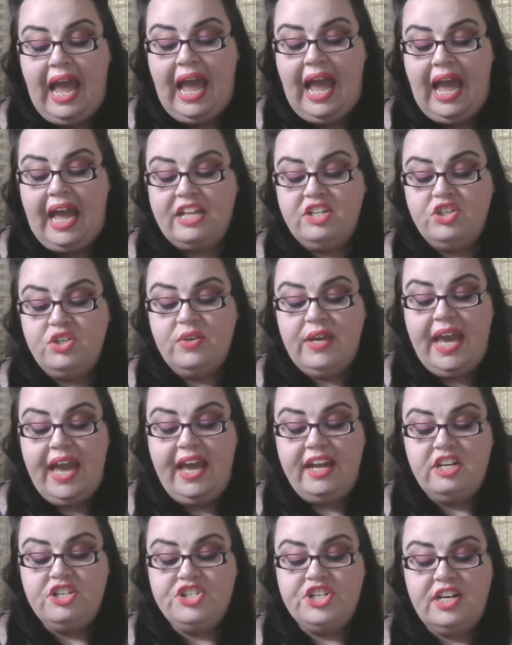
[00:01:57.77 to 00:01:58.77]
and you
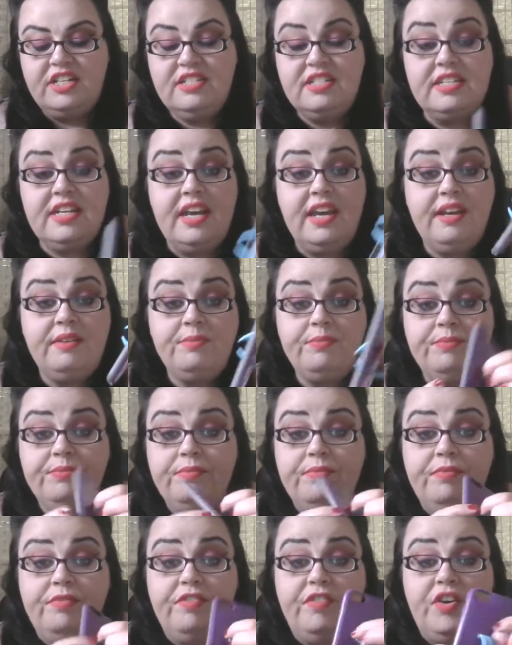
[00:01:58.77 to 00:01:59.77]
can adjust it
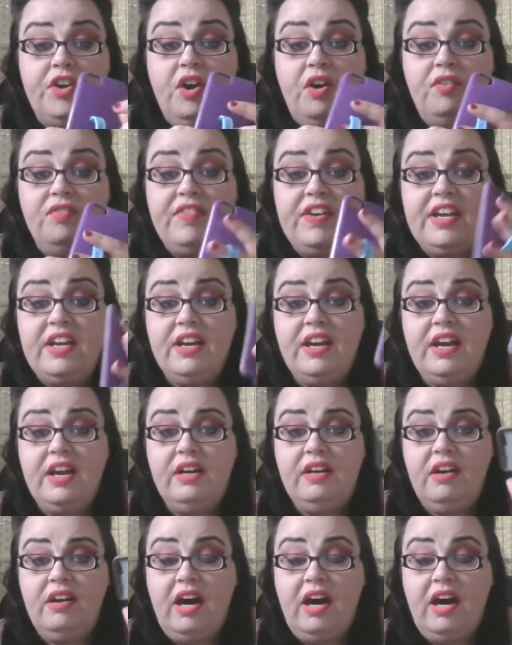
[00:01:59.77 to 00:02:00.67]
for your finger.